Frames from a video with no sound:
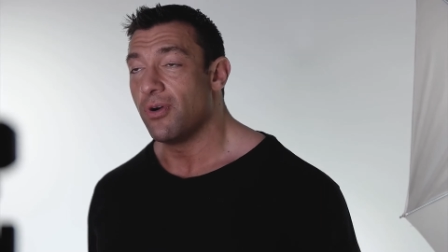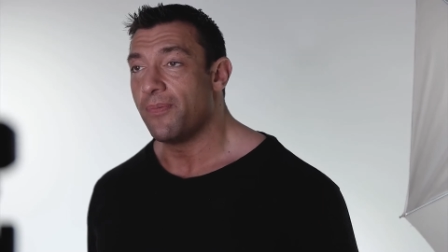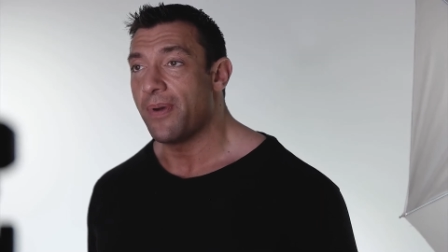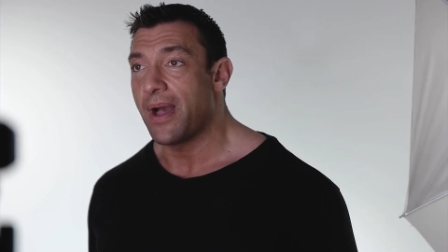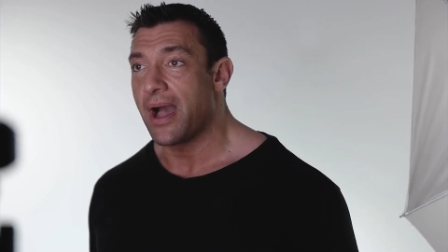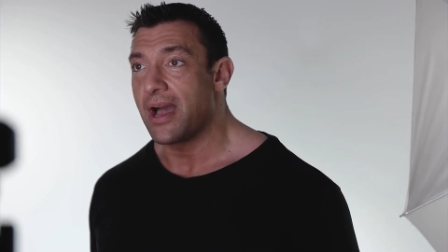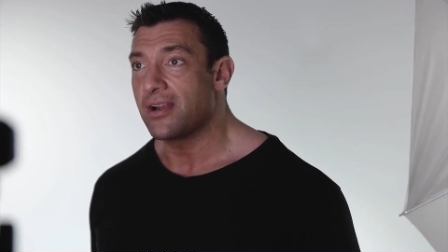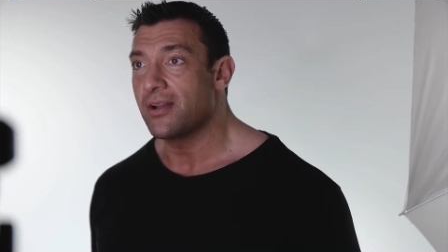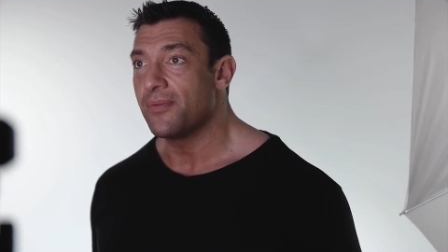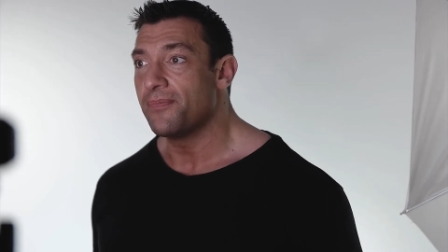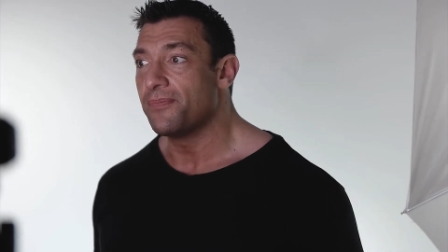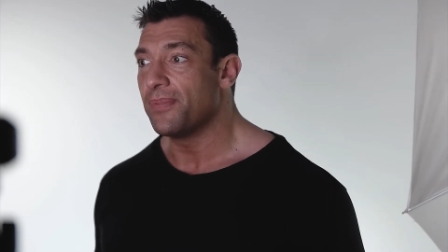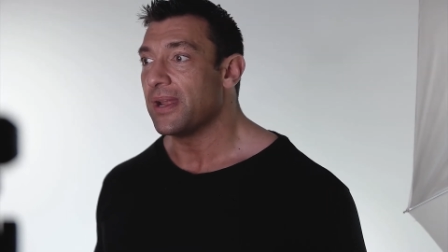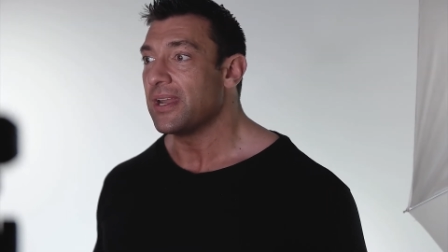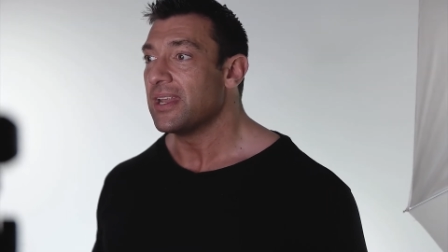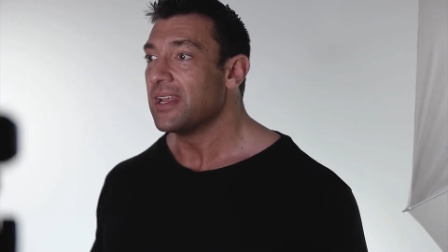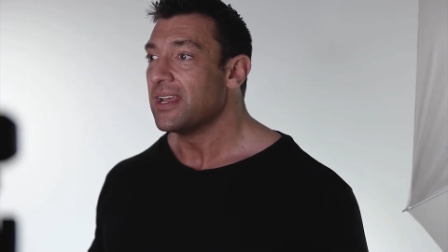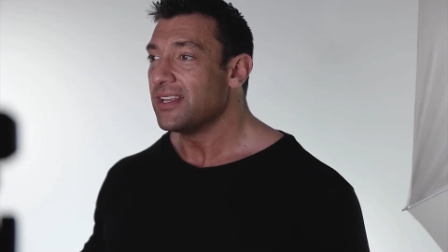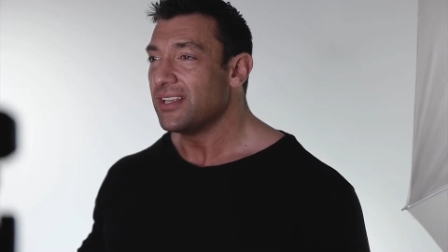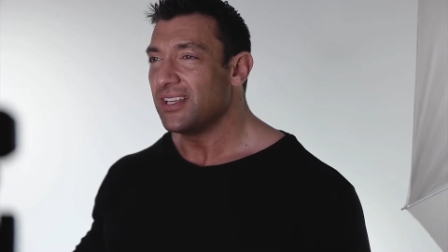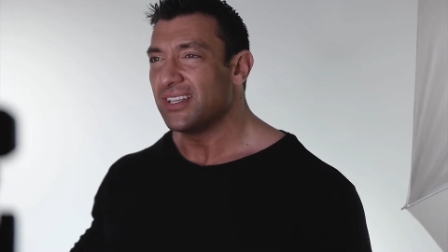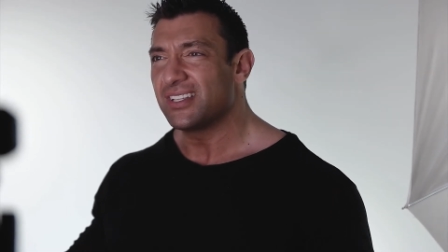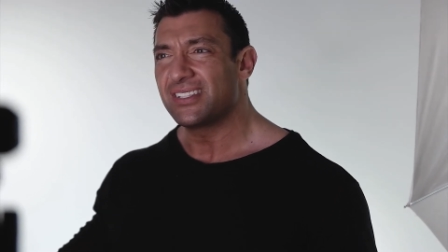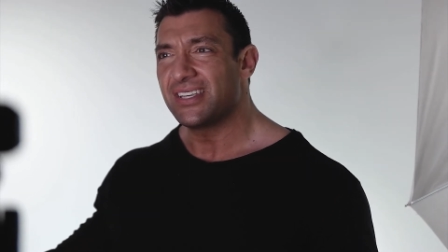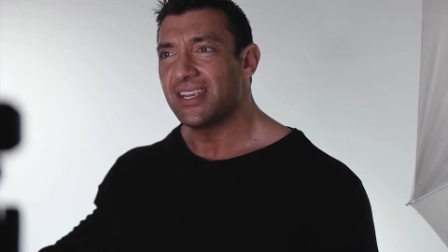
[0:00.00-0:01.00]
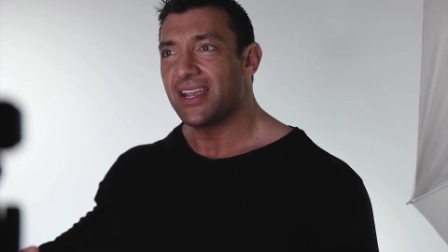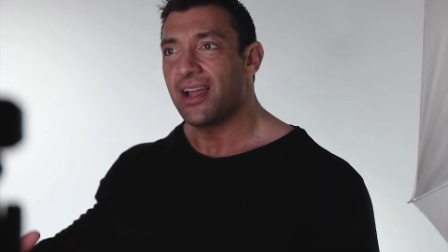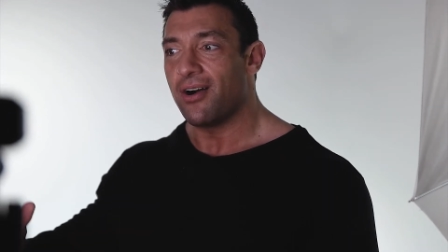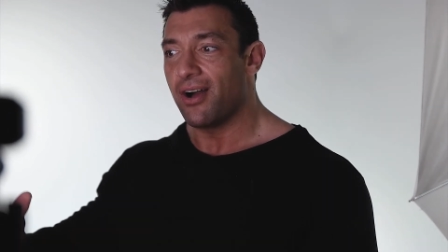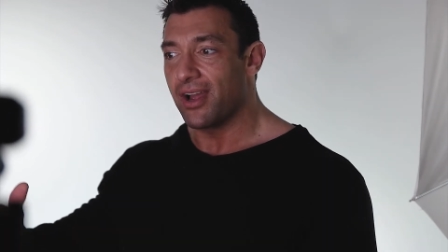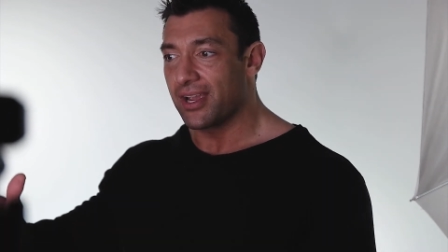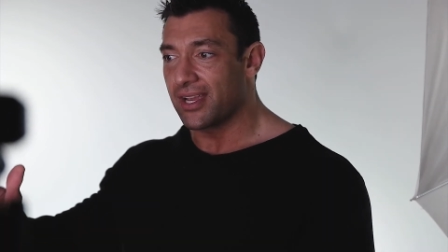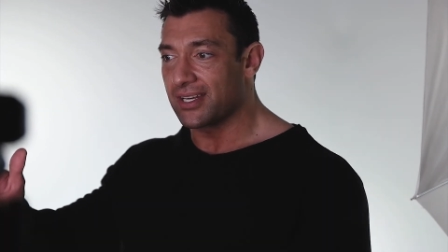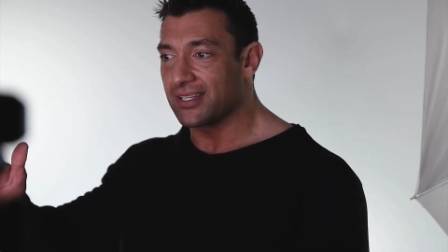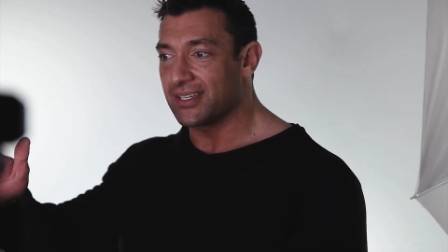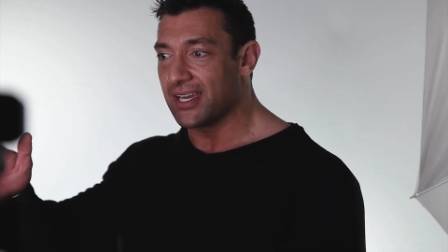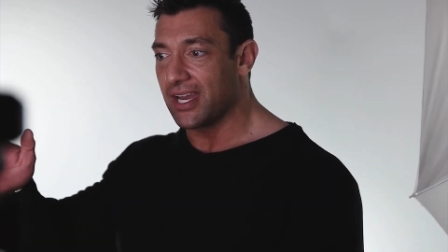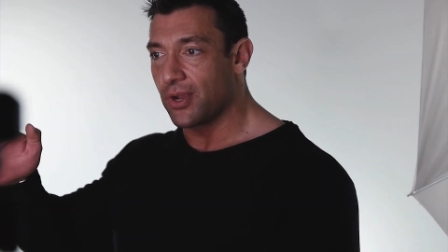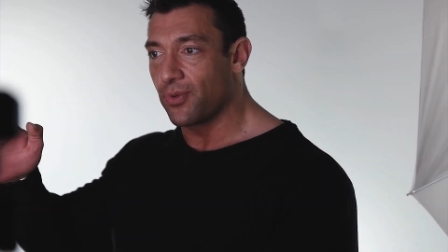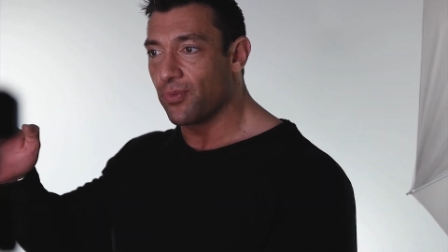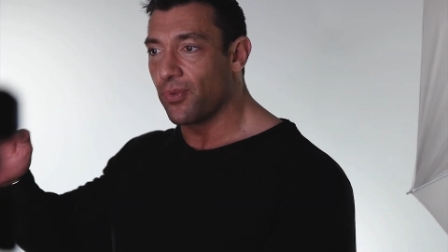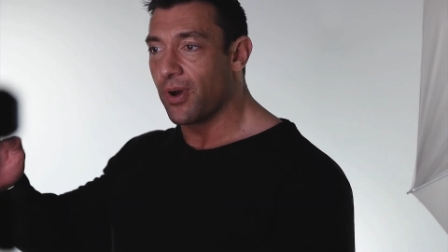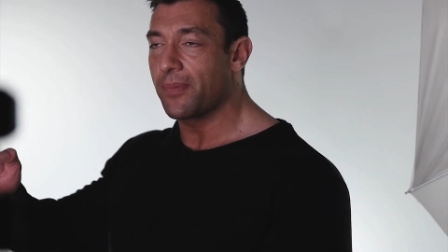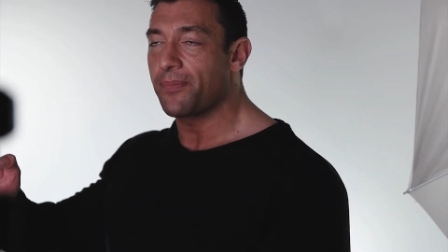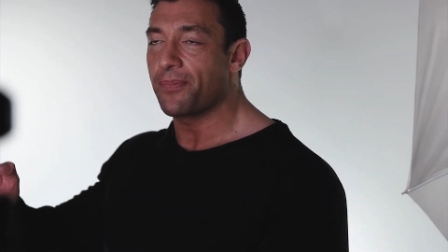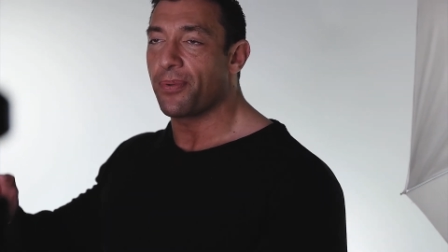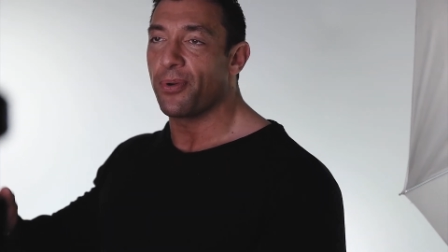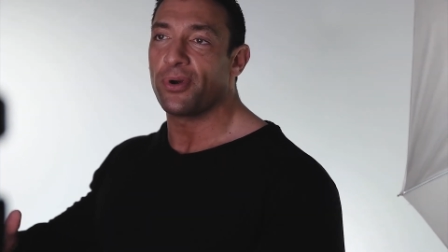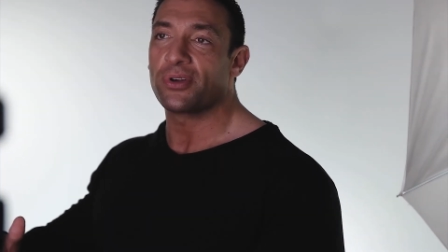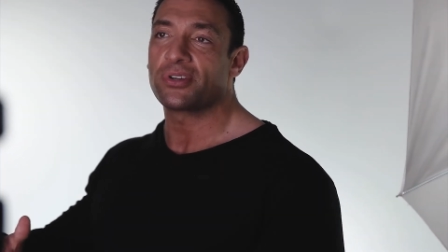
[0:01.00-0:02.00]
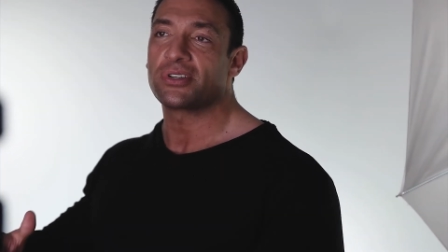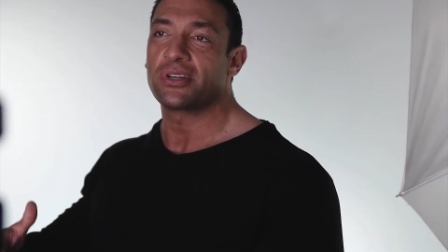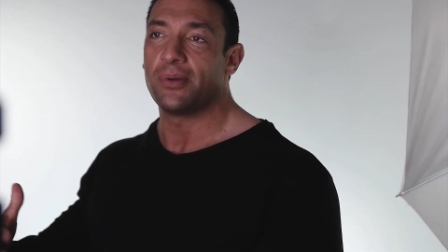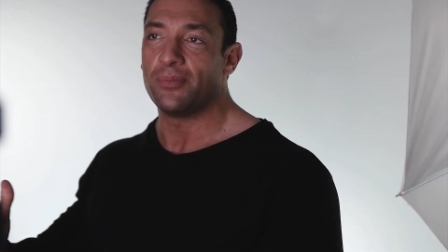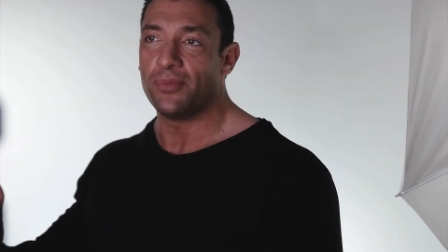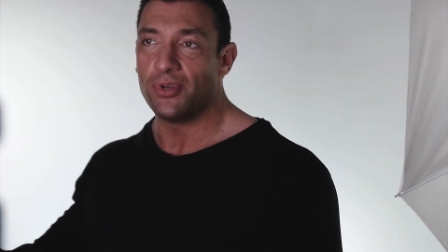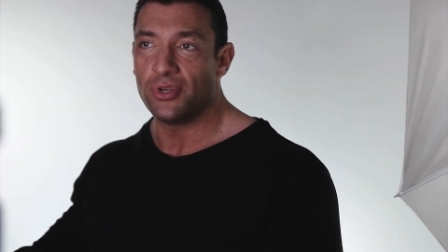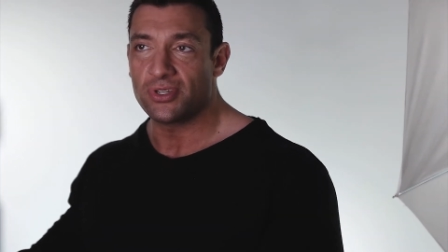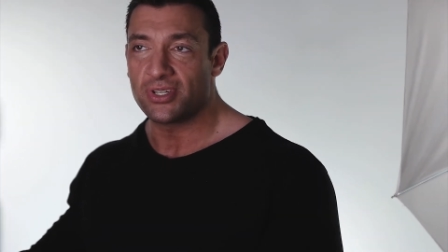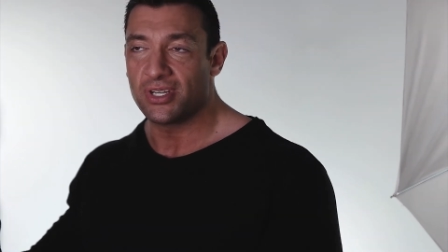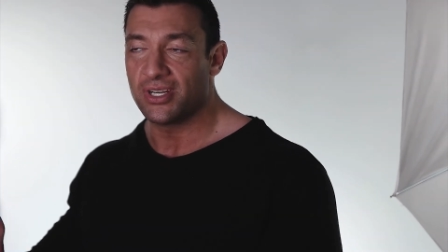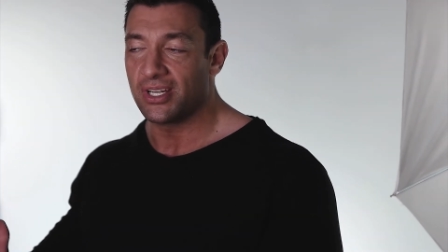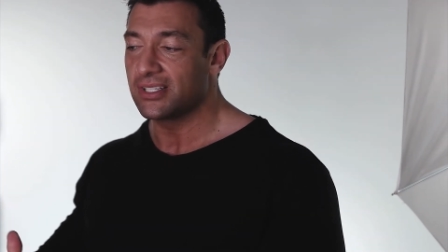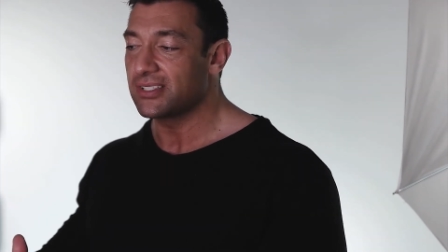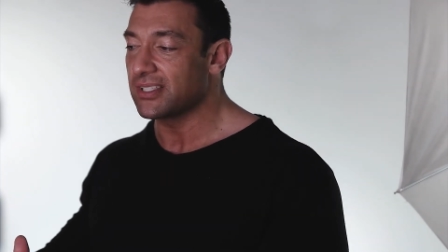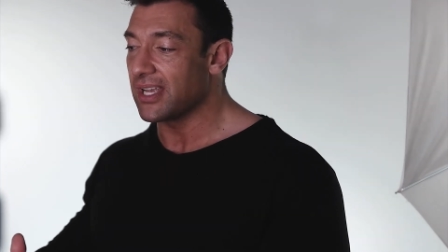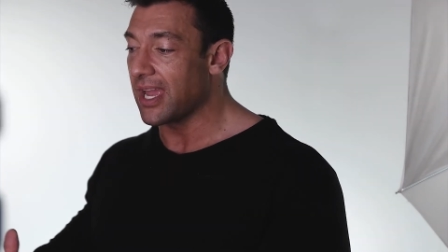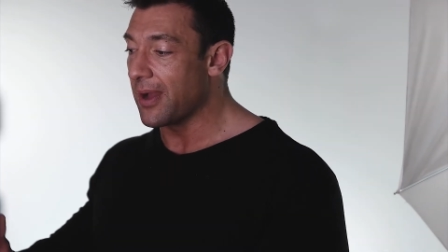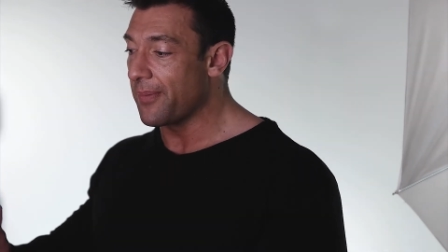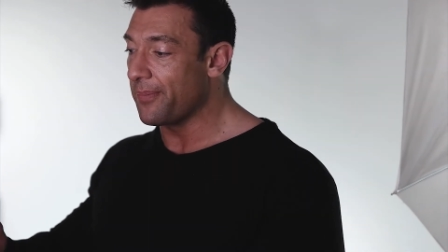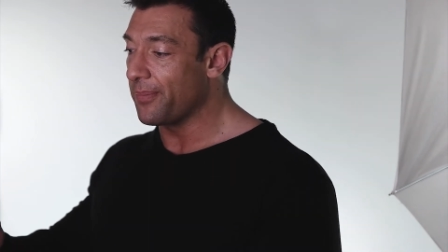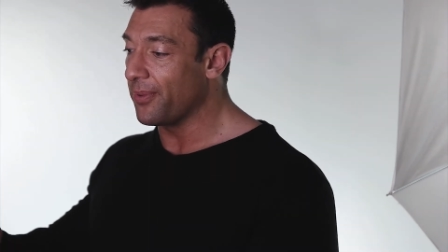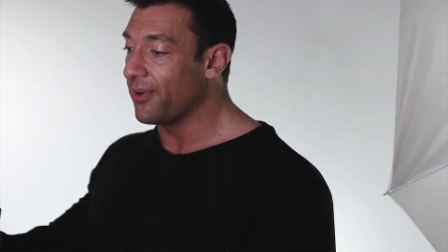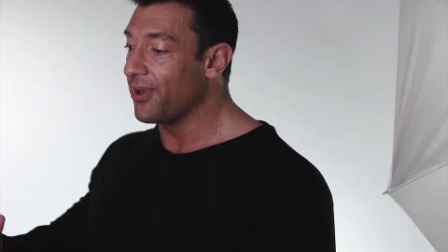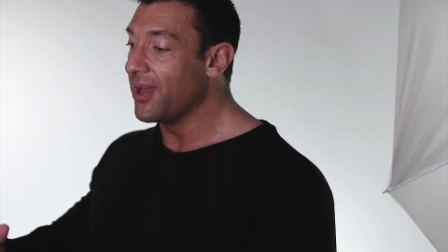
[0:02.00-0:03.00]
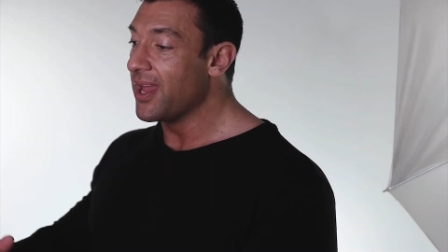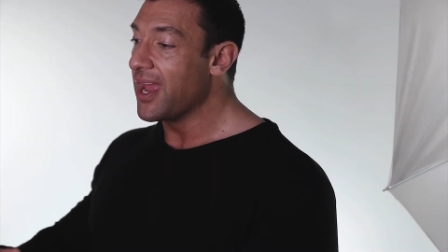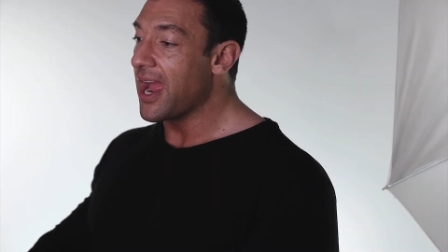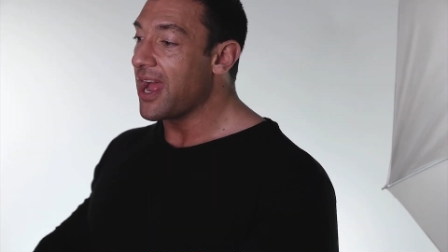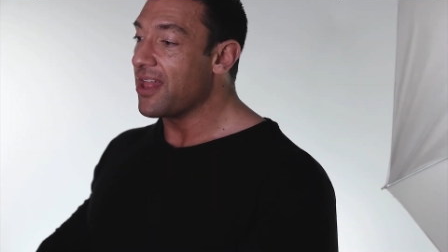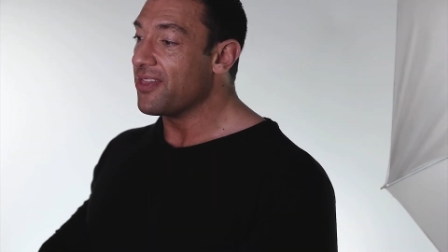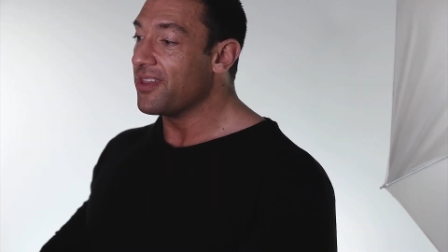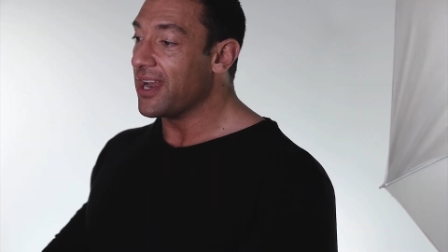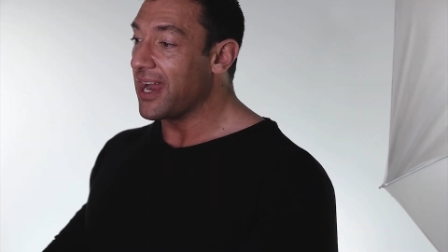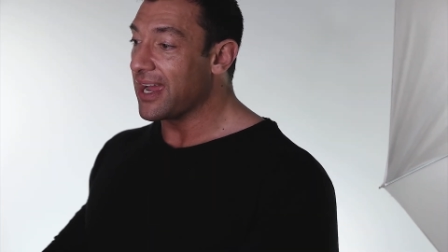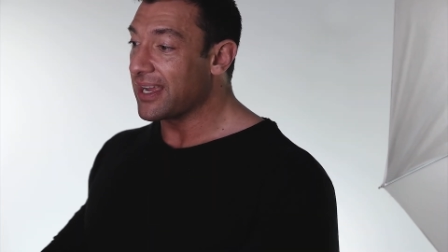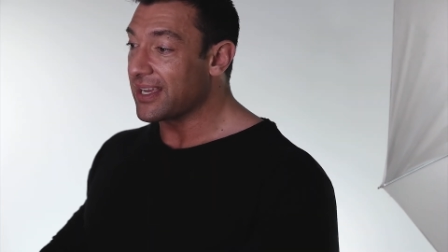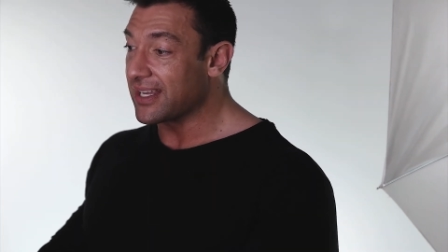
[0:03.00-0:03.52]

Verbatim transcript: we wound up doing 300 videos in a matter of like 6 weeks.